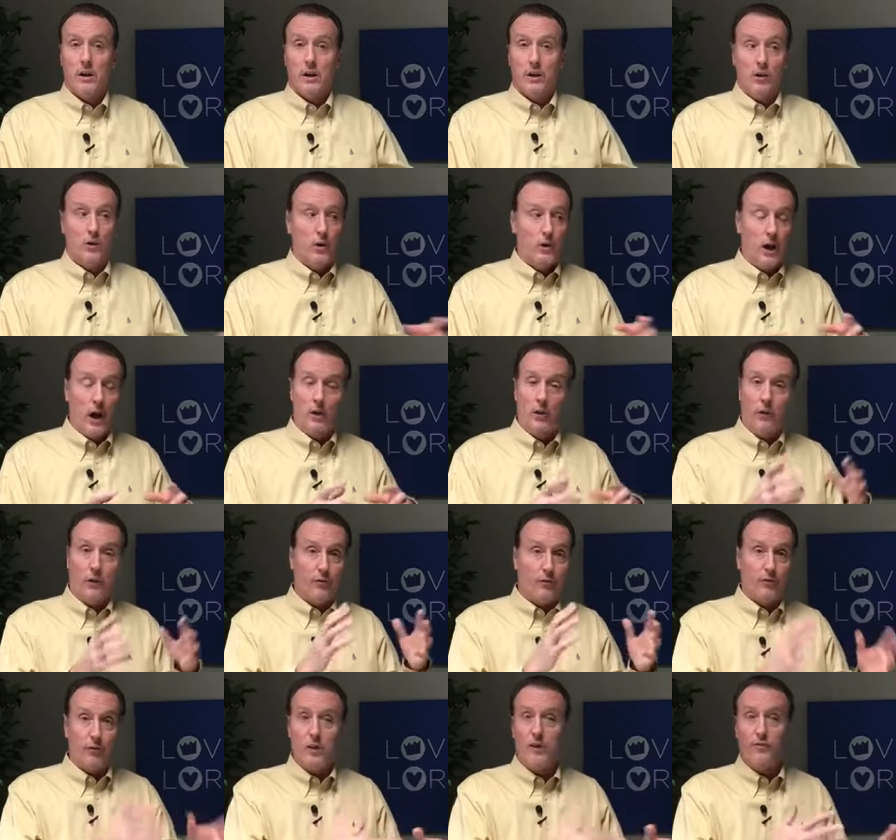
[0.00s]
you are not only
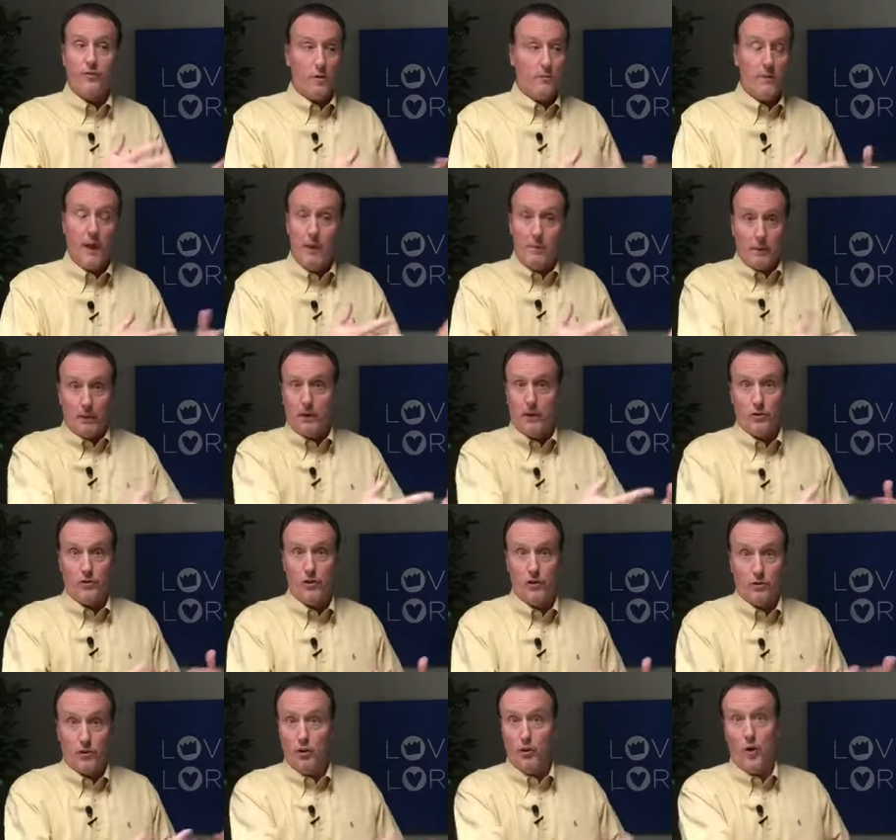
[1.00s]
free from that because
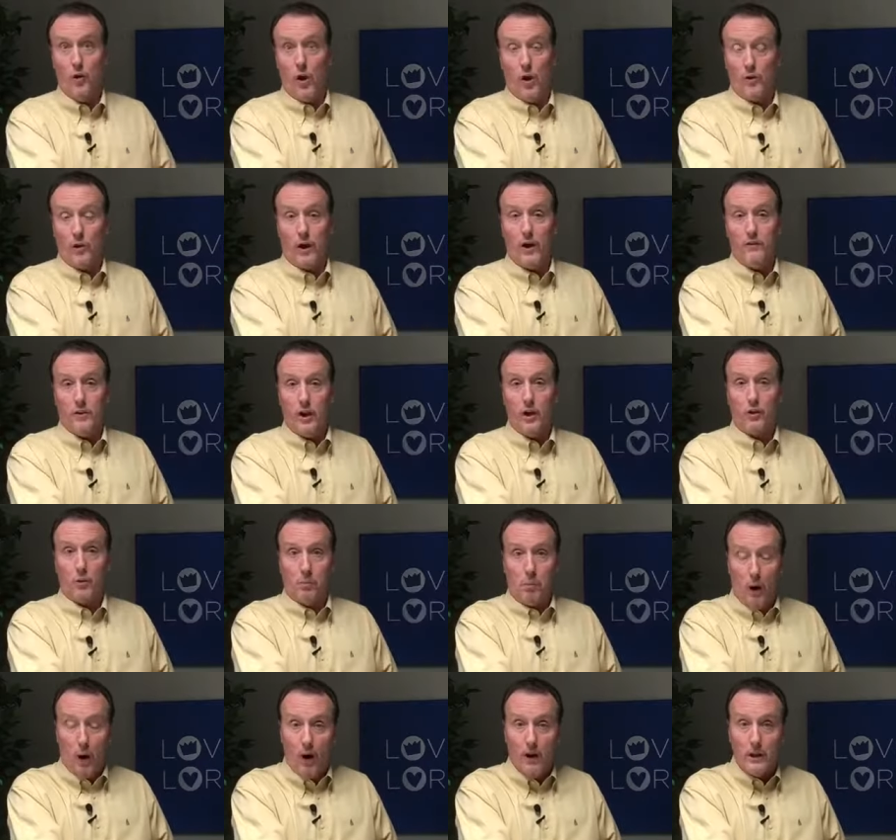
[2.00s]
you no longer have another
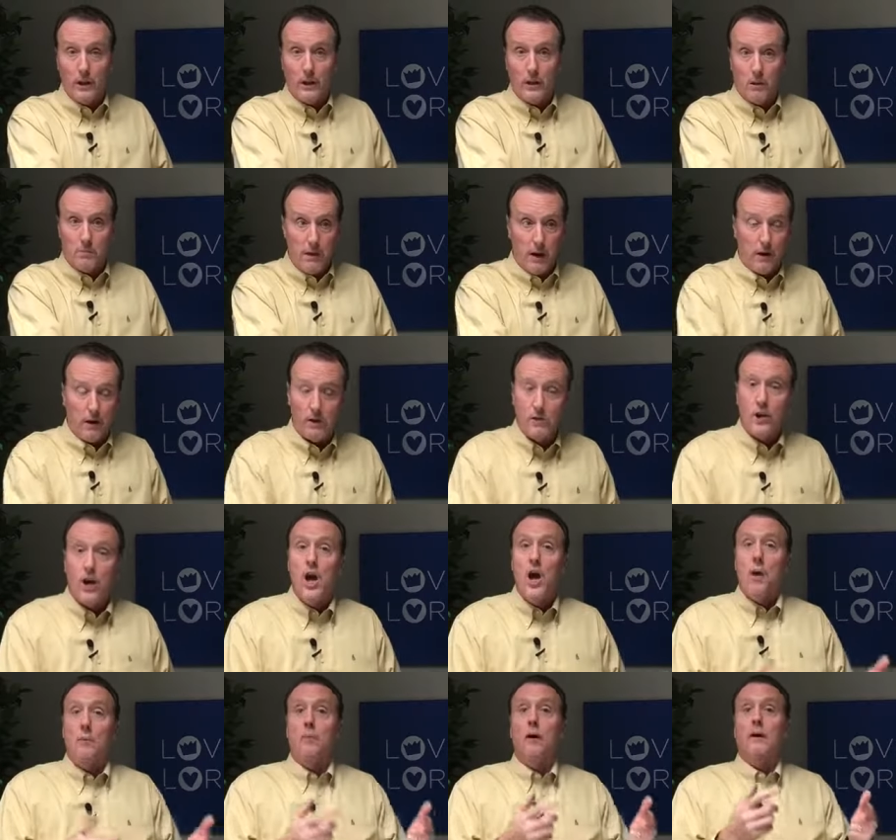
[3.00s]
party in the marriage,
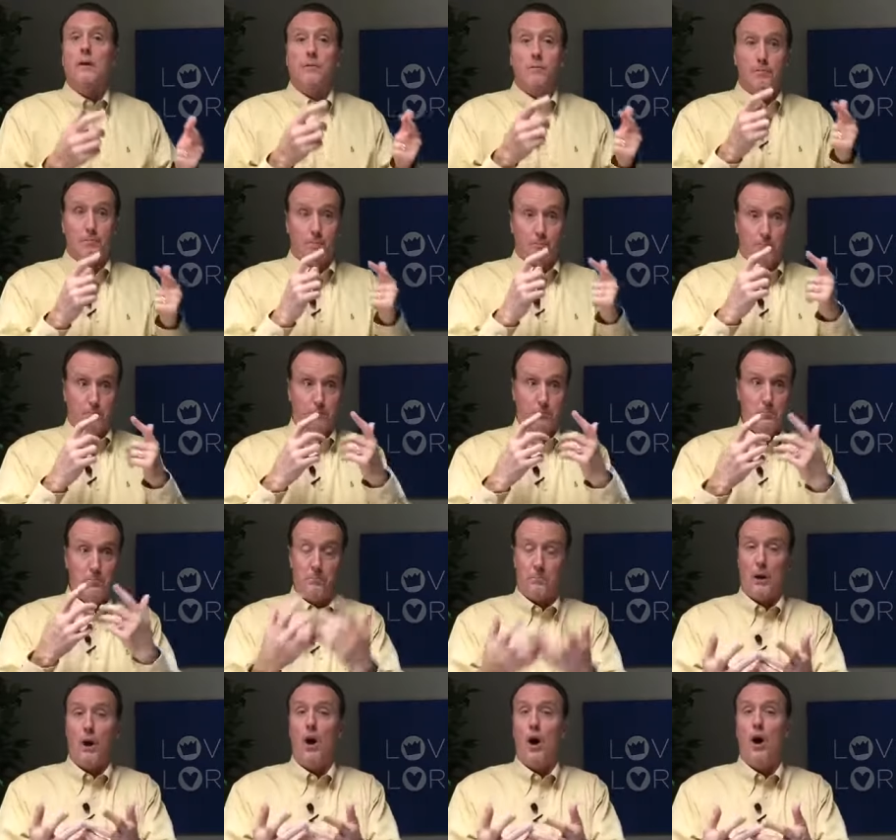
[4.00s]
but
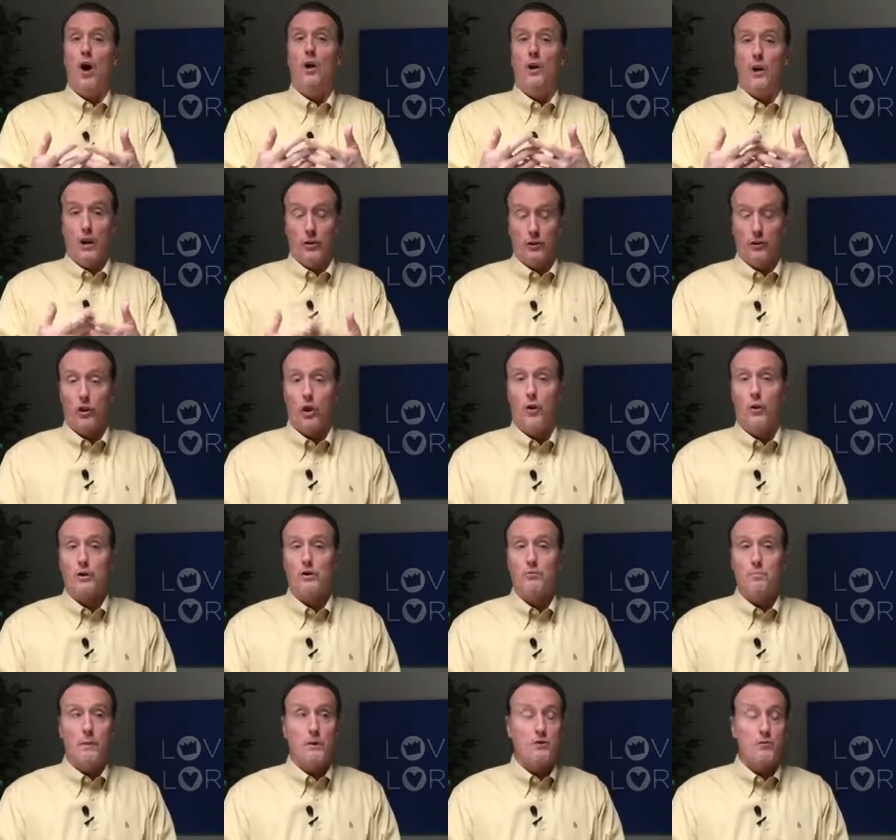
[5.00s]
Paul, under the Holy
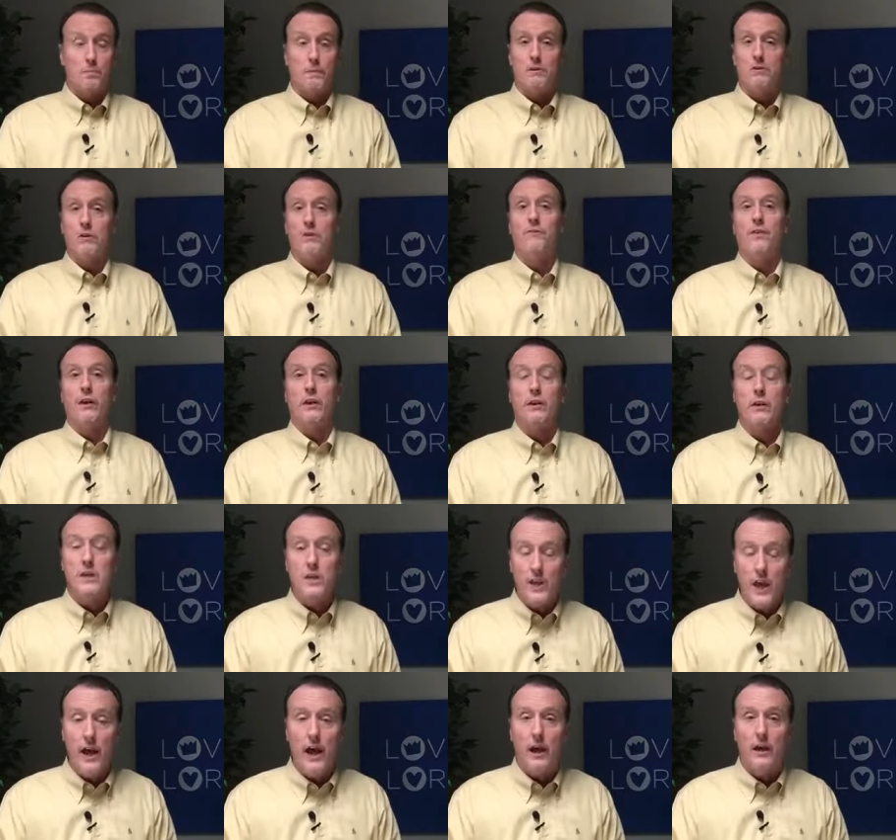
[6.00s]
Spirit, specifically
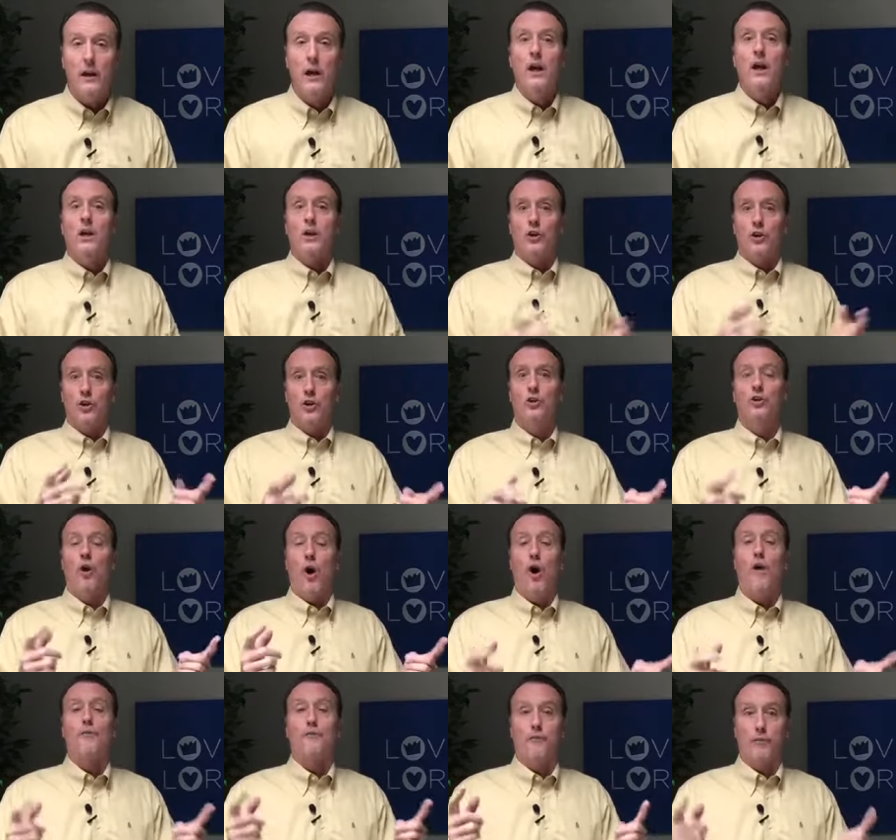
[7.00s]
said, you
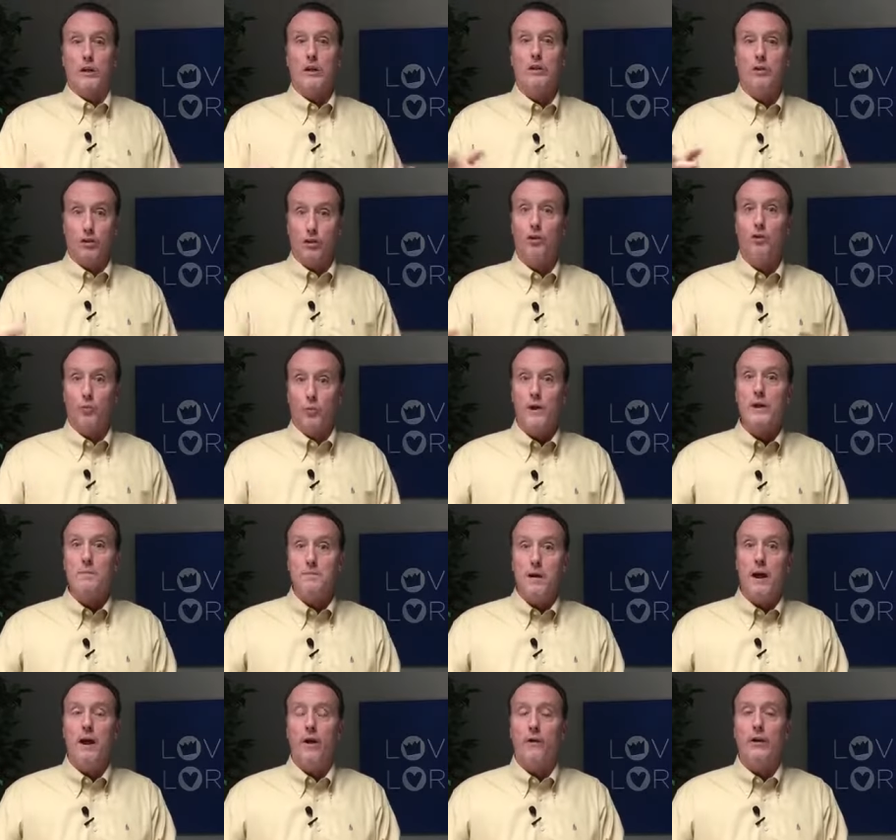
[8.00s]
are free to
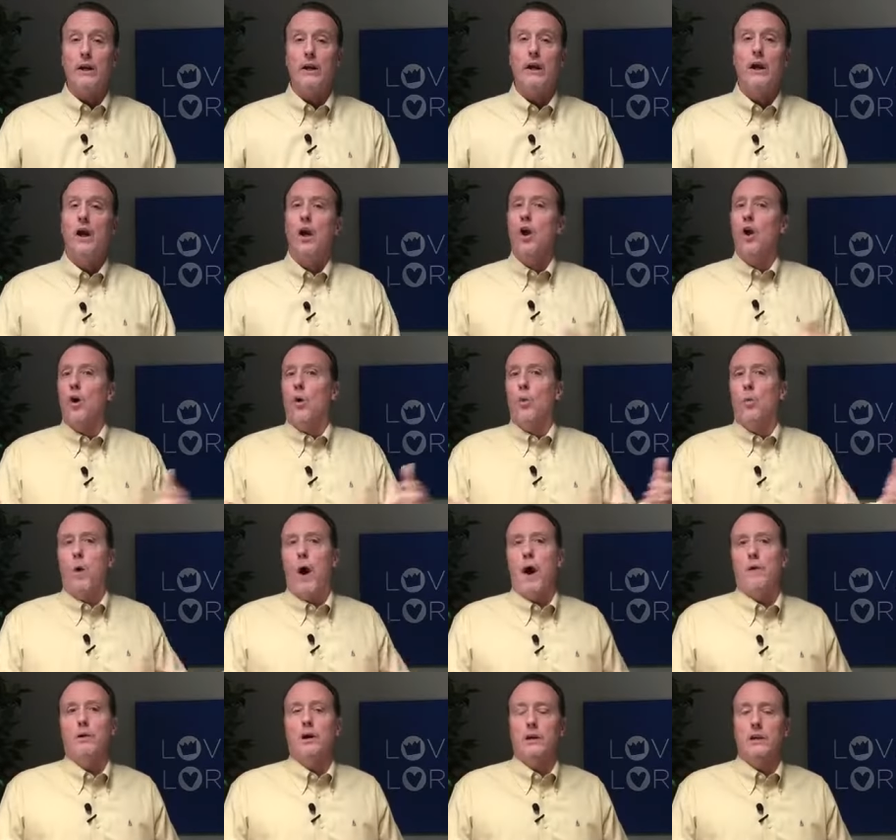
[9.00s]
remarry.
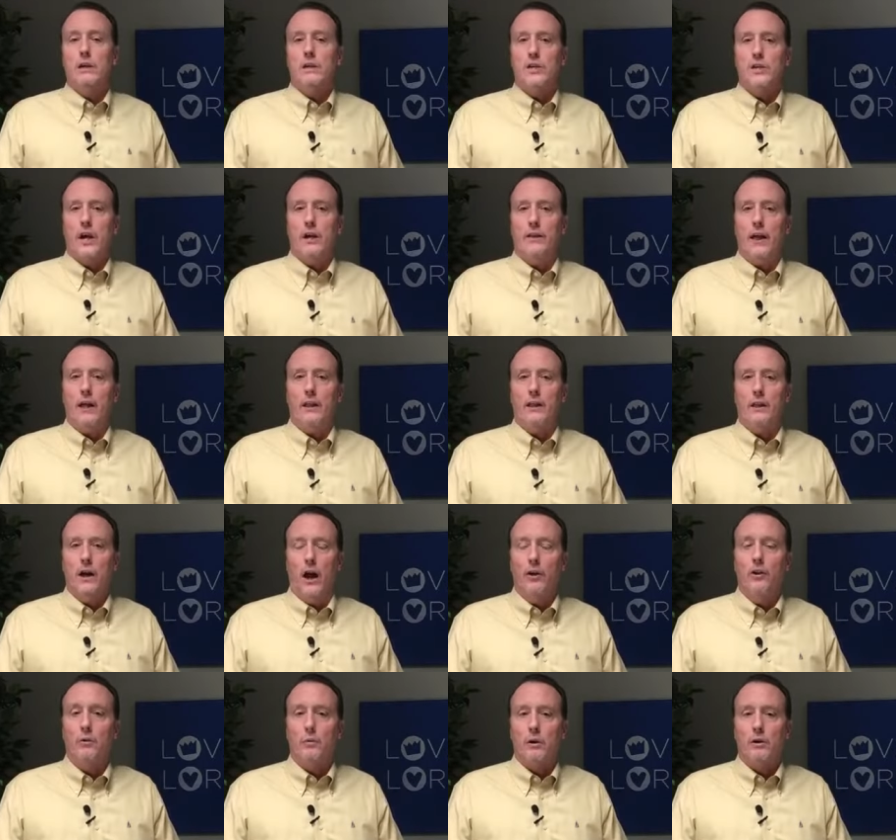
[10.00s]
Why wouldn't he say that in the
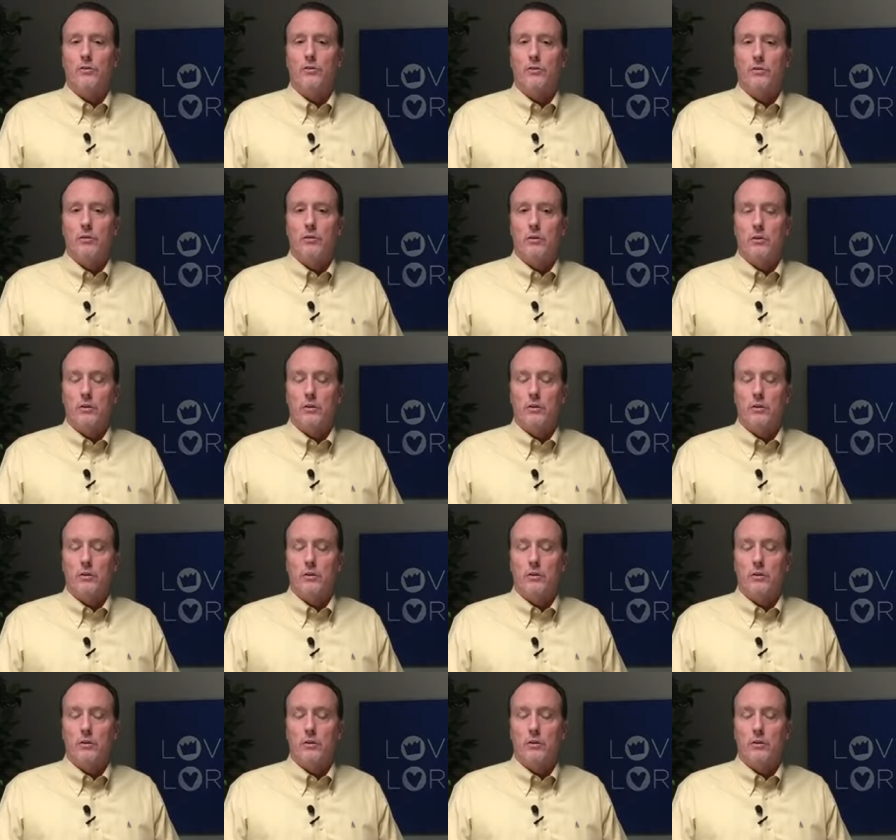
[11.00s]
other ones?